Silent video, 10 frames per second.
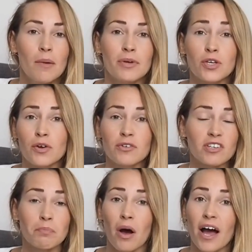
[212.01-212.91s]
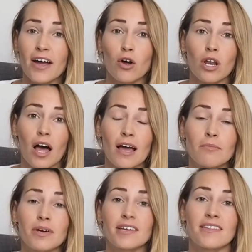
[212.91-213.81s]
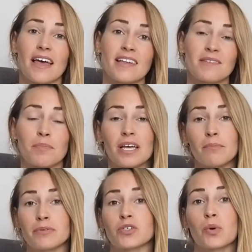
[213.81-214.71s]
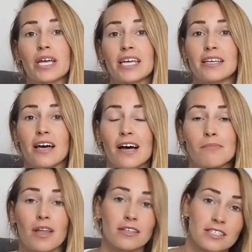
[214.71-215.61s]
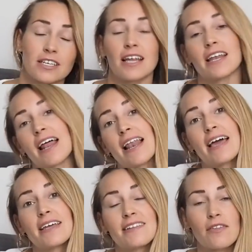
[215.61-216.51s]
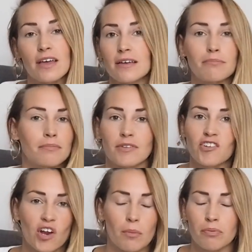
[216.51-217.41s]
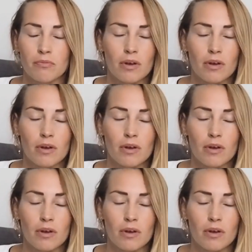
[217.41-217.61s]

but you can just buy online because they're split between London and LA. So they ship